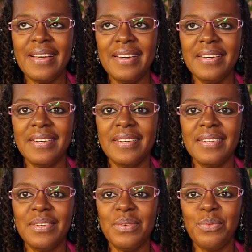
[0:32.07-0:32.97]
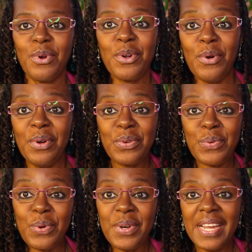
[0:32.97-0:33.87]
work on
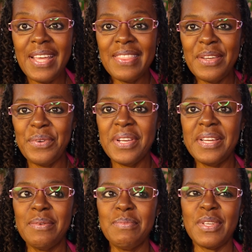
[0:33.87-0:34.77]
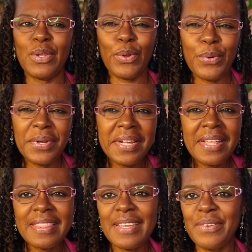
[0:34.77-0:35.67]
growing Anthuriums and learning
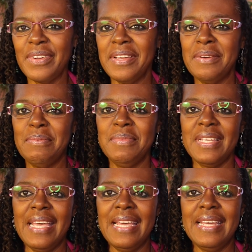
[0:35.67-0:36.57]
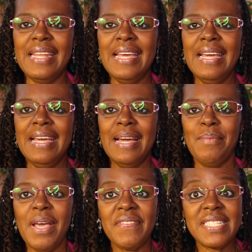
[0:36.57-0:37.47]
Anthuriums, and
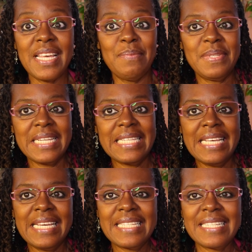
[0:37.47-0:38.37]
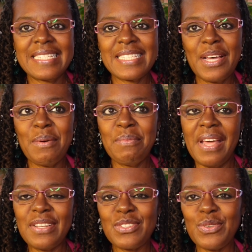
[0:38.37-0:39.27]
I'm having some success and some
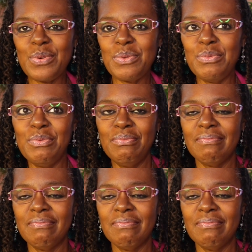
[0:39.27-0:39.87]
not so